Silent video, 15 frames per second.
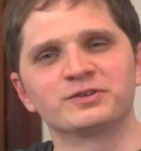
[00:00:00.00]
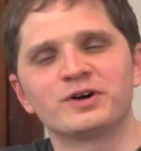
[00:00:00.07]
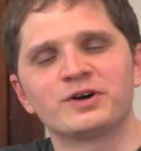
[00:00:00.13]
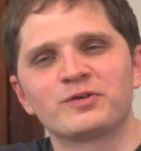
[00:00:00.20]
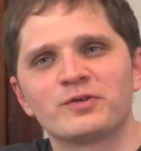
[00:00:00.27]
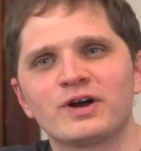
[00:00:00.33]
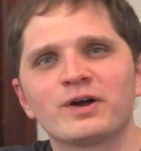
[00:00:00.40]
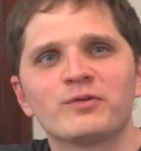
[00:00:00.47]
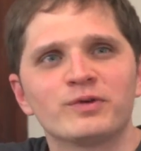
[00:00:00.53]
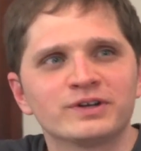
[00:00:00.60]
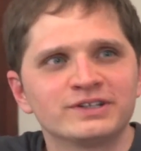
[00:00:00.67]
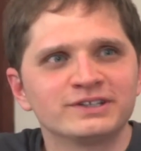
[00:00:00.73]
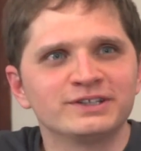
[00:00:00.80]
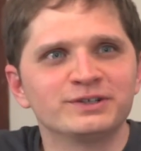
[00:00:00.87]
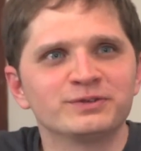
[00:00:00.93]
Why
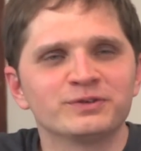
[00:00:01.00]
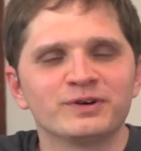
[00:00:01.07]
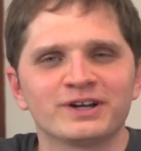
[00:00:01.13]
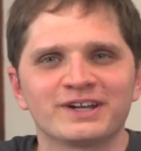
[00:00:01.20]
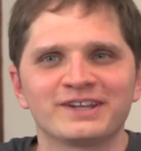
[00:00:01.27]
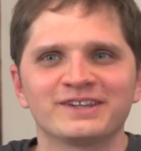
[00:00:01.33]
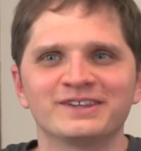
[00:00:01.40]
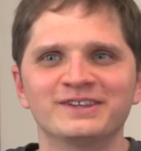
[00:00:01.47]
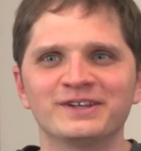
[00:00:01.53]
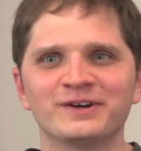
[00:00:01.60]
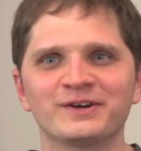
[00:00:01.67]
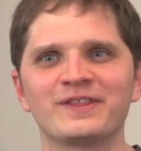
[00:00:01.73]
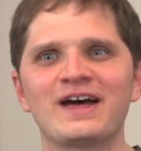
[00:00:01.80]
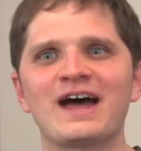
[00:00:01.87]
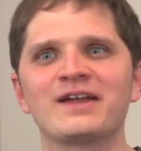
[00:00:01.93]
wouldn't you want to
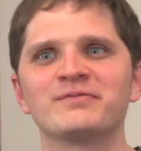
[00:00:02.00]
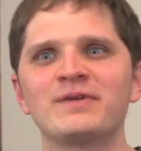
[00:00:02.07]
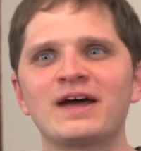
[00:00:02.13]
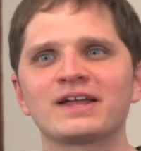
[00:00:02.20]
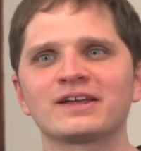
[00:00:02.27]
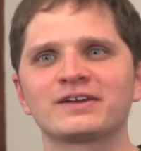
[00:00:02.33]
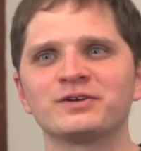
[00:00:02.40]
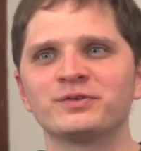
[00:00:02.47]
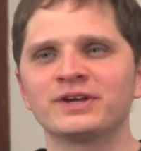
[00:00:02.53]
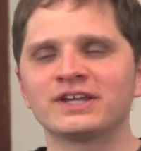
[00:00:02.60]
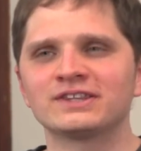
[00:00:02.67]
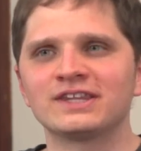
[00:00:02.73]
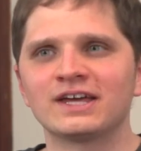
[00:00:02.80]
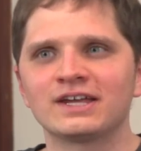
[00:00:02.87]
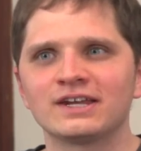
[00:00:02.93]
know that? Matt, could we
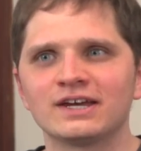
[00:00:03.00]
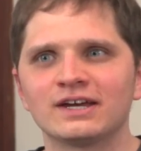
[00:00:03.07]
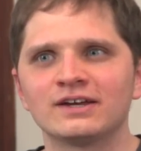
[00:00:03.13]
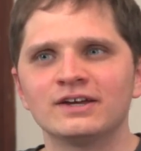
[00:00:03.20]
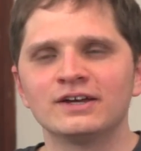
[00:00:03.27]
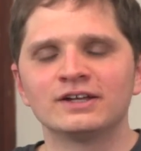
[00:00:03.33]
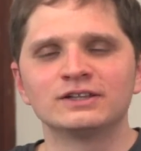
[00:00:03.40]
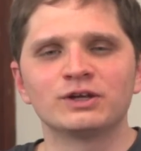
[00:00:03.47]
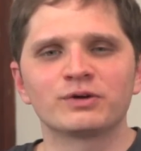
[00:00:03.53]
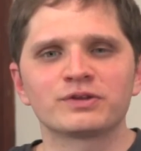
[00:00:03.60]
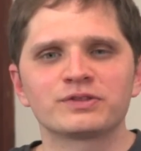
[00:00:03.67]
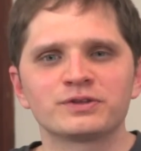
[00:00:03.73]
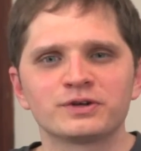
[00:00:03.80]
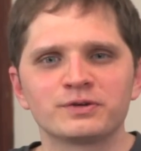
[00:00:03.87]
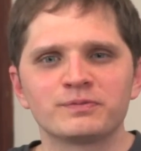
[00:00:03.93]
get that
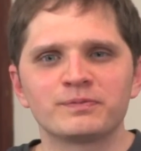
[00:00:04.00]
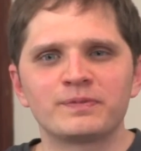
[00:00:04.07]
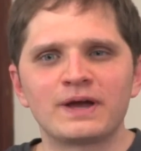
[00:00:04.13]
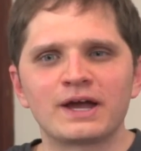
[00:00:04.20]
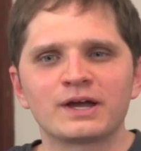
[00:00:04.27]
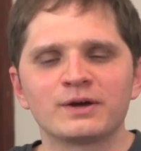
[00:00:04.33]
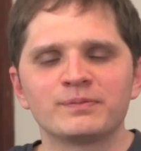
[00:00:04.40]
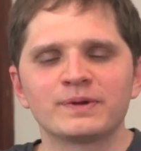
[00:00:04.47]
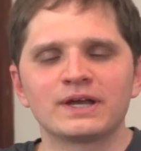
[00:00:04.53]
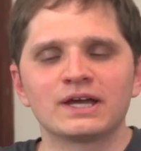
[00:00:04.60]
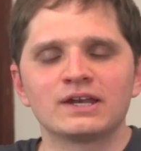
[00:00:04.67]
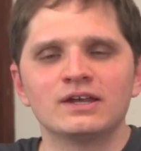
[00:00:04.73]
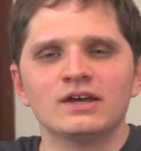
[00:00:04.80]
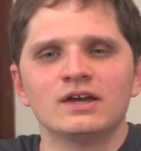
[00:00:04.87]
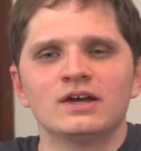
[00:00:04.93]
lower third back up
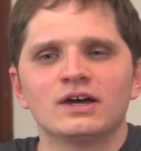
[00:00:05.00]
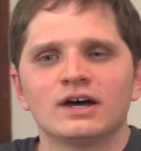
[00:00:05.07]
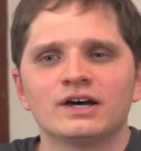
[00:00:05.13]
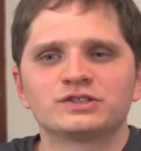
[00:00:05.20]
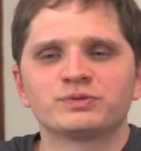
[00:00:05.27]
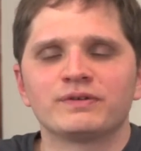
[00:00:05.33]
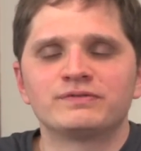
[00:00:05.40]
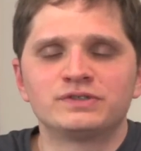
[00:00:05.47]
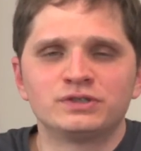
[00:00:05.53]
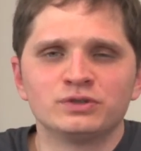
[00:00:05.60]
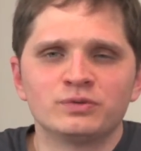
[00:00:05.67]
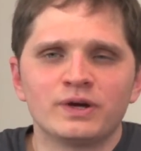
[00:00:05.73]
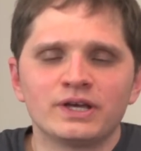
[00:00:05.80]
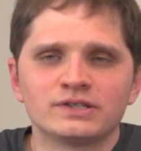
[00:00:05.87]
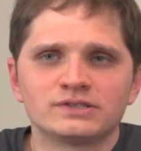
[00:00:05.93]
again? So we have
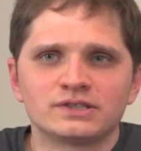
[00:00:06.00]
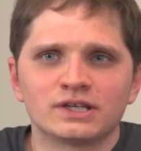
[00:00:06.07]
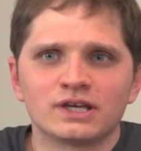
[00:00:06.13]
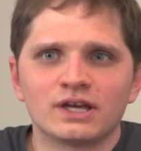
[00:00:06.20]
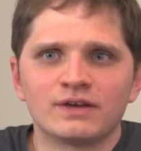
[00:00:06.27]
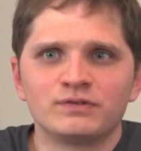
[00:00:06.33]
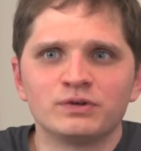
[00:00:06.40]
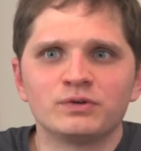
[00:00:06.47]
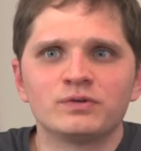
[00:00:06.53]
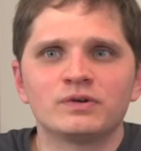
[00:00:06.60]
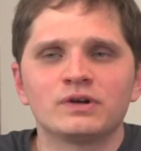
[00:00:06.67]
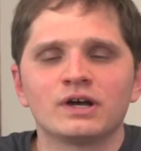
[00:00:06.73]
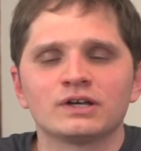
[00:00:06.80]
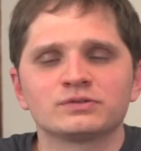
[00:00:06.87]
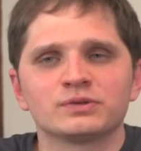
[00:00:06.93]
two ways to, if you
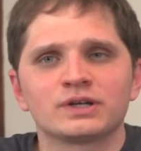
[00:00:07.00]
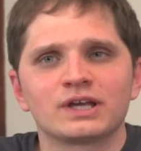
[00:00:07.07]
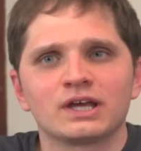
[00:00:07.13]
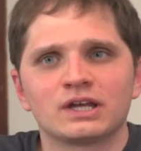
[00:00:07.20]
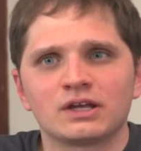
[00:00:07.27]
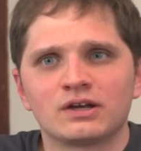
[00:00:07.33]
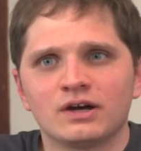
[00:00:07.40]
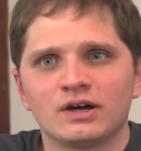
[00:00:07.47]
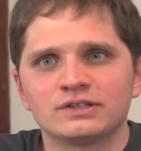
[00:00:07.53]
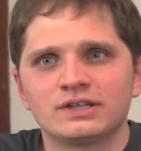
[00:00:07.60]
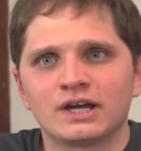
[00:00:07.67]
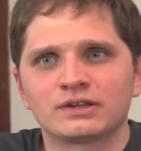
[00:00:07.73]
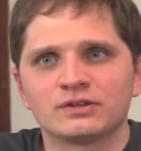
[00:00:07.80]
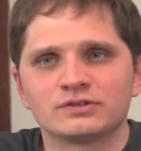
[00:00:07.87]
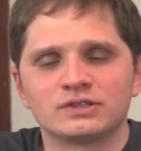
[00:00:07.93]
guys want to get in contact.